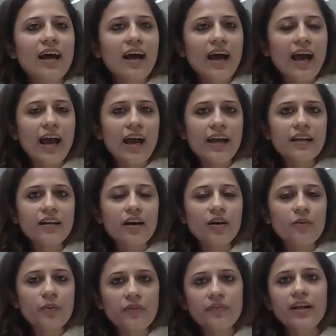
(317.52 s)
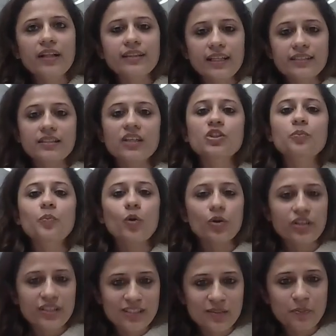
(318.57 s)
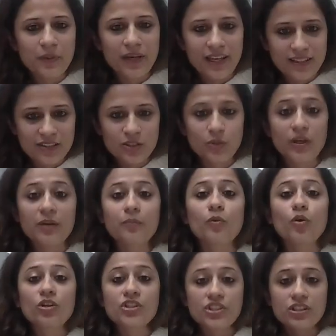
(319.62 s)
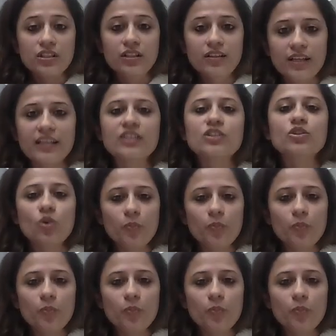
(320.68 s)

And we felt that is such a potent space. So emotion is so